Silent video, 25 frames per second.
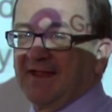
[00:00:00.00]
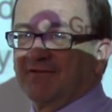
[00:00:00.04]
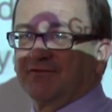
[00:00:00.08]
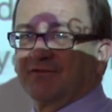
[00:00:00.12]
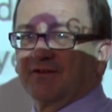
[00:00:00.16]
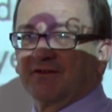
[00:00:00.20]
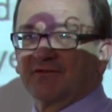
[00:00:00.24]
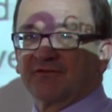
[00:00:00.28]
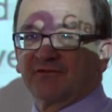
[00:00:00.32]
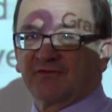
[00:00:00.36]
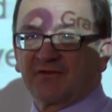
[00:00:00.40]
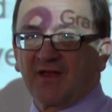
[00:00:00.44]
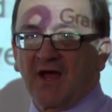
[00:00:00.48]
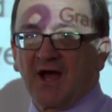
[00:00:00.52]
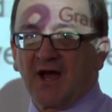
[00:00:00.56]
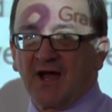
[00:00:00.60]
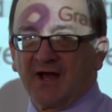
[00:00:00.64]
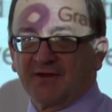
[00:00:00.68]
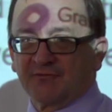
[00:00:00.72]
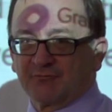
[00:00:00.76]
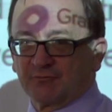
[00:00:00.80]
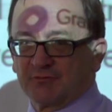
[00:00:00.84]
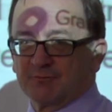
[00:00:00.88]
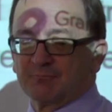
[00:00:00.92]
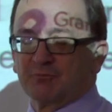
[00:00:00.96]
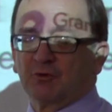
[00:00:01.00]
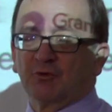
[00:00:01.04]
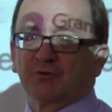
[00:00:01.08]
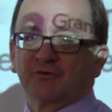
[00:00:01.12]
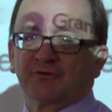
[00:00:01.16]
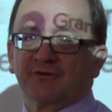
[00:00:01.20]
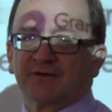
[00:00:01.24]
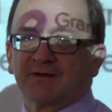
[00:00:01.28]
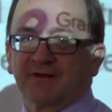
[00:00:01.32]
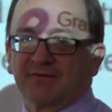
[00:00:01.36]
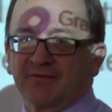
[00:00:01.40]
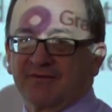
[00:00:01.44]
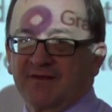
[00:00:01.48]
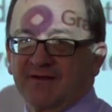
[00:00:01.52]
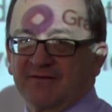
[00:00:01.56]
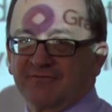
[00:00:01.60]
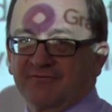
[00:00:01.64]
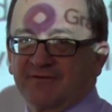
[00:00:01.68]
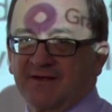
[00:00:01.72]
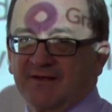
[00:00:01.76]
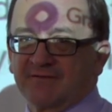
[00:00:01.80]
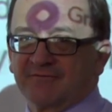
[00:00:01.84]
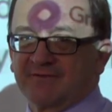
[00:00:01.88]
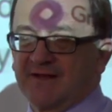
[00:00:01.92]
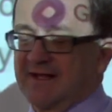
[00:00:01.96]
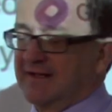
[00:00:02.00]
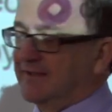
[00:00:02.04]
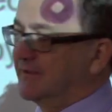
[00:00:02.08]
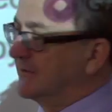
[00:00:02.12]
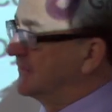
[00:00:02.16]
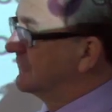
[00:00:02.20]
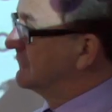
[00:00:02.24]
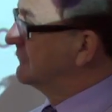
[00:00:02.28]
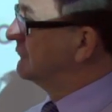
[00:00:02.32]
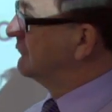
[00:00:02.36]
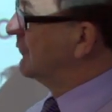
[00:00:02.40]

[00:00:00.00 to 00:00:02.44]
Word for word: assets aren't reported at their fair value